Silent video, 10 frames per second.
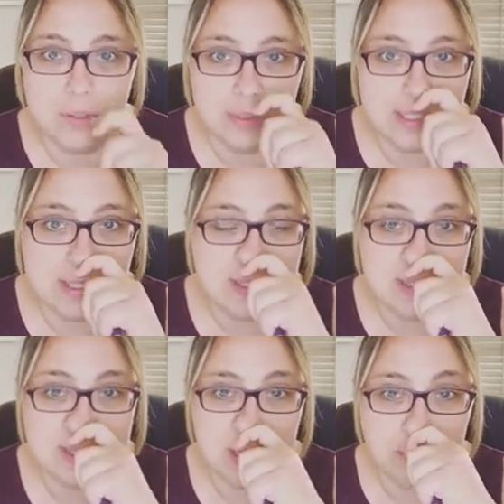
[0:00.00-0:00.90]
So this
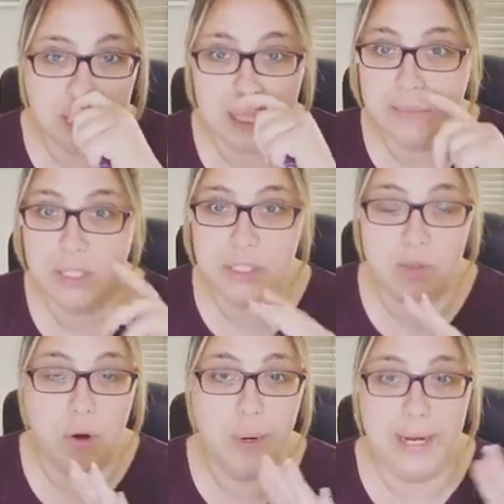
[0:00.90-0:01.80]
isn't something I'm just
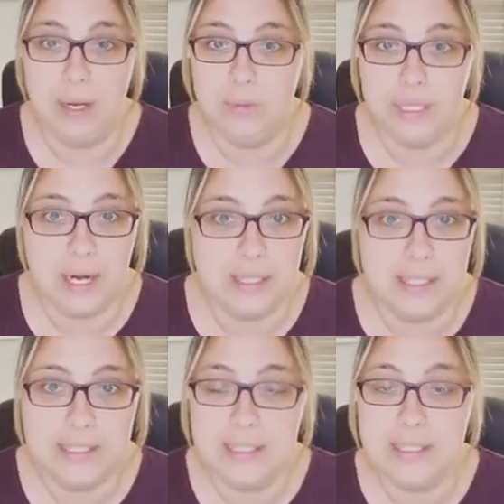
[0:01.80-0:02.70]
throwing out there.
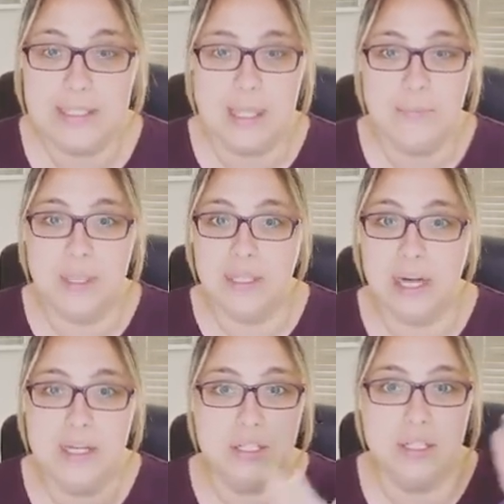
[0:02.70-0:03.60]
This isn't something that
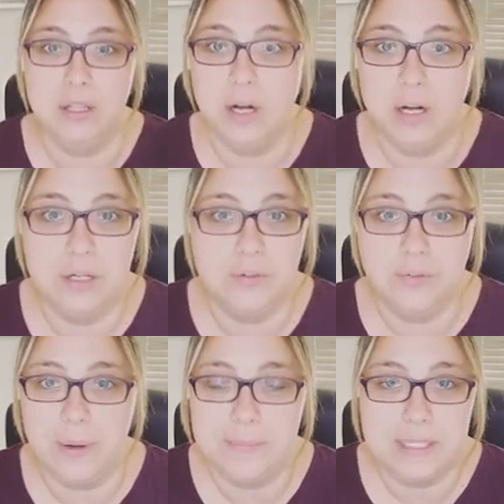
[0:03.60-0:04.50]
I just learned
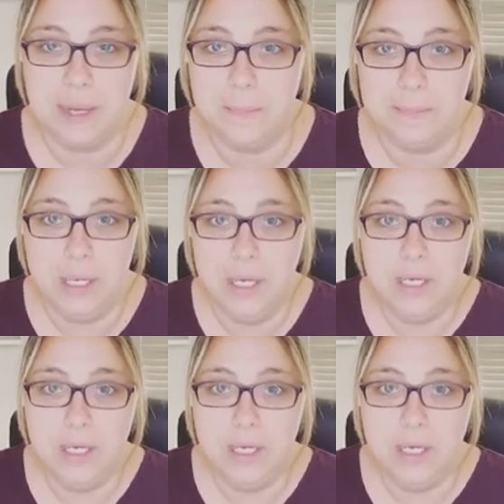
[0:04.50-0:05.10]
from from